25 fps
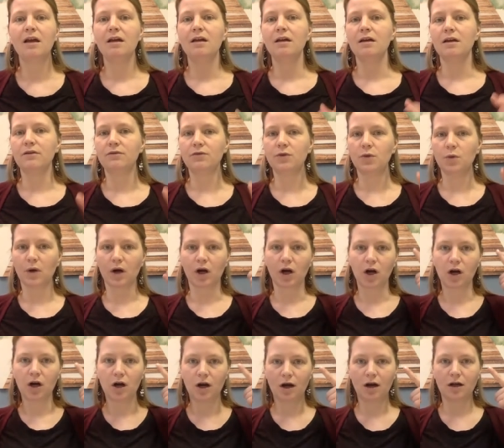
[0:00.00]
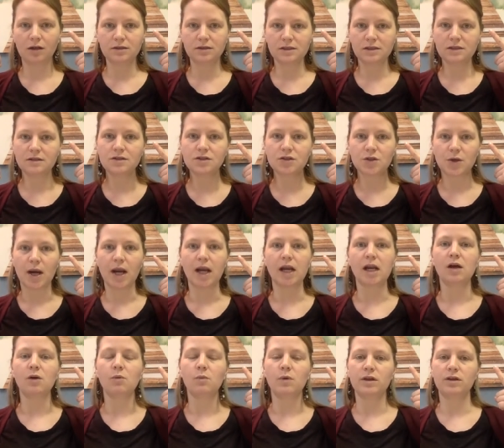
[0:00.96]
if you are
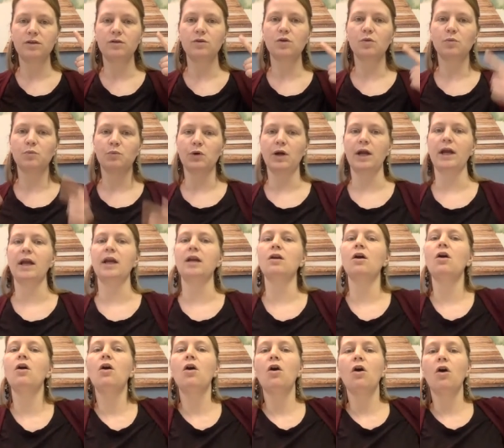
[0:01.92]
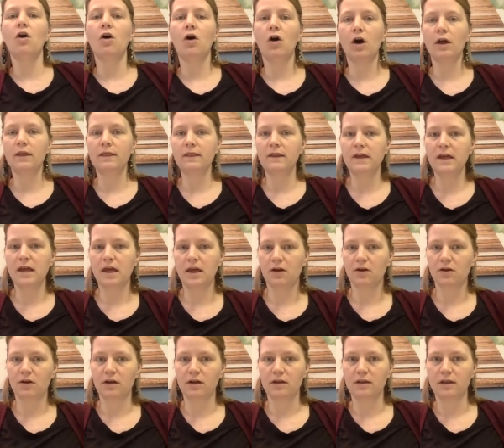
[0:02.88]
concentrating with your brain on the
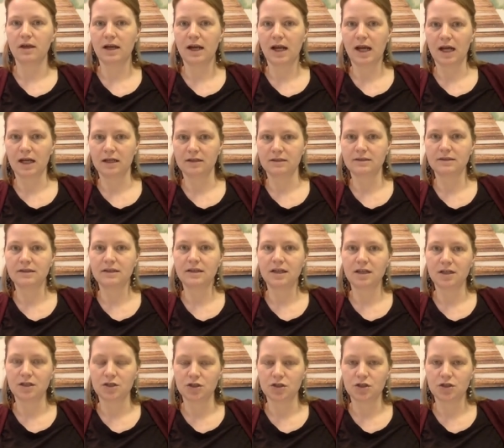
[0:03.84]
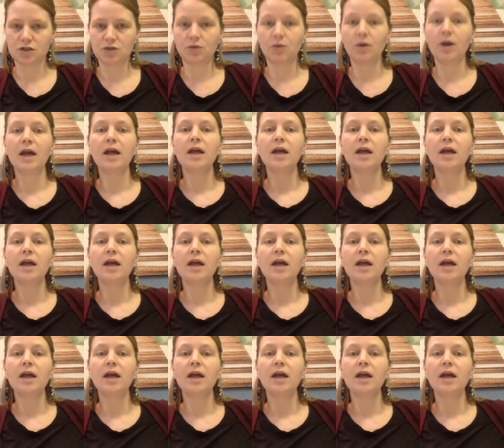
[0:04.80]
area that has the issue,